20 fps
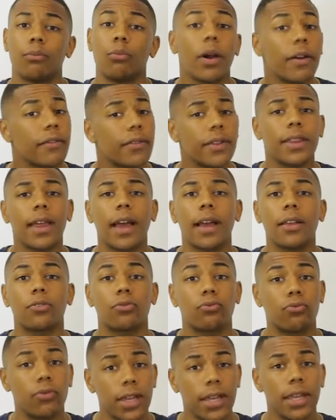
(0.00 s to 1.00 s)
Whether
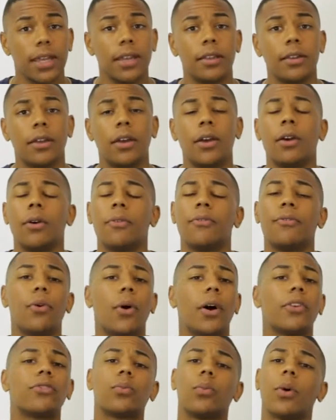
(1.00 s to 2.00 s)
that's read
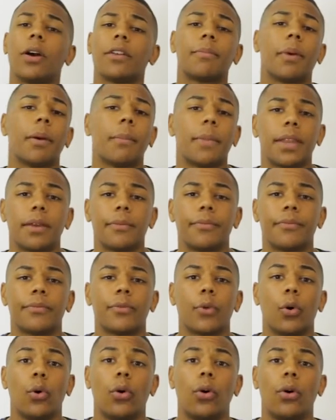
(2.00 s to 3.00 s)
400 words per minute,
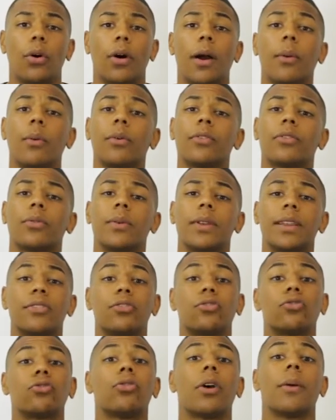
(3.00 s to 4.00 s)
or I want to at
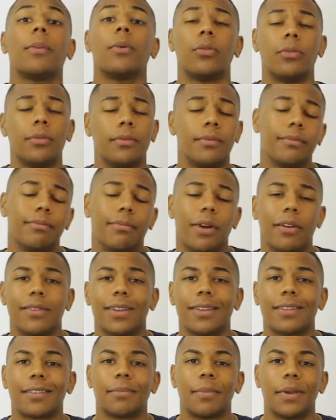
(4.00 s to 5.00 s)
least treble my
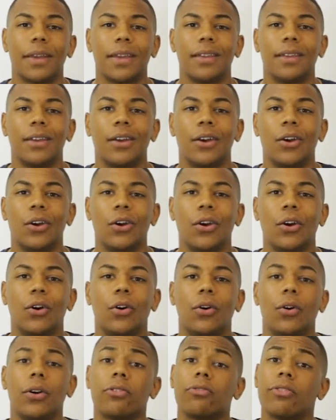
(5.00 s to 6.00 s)
reading speed,
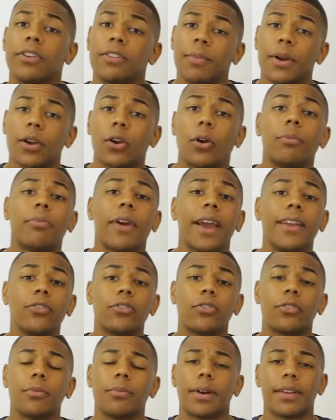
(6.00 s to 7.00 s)
or increase my
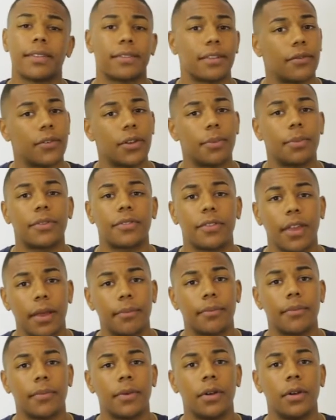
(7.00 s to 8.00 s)
comprehension by
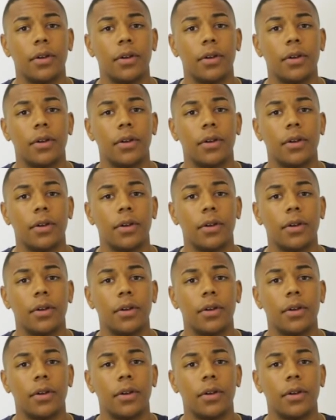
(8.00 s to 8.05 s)
70%,